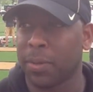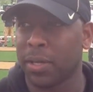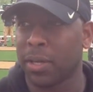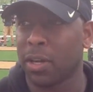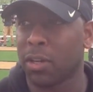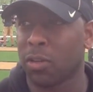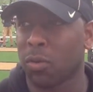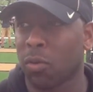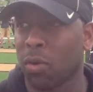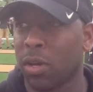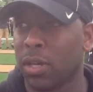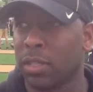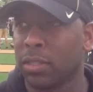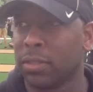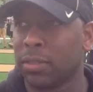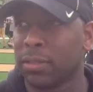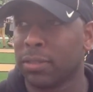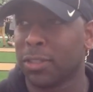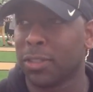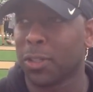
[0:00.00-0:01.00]
in there and run.
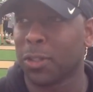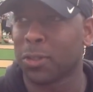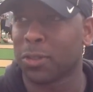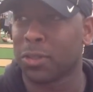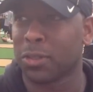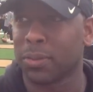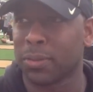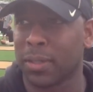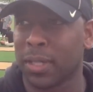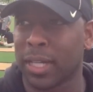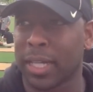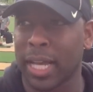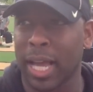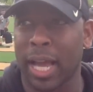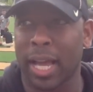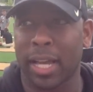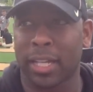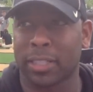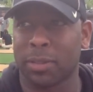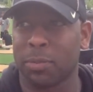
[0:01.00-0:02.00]
You know, yeah. so that
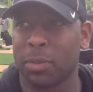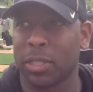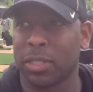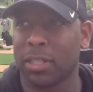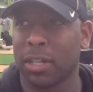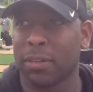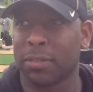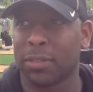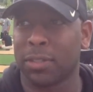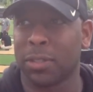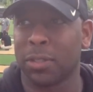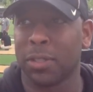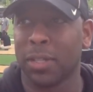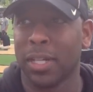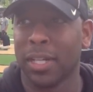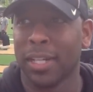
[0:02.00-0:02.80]
guy has to be tough too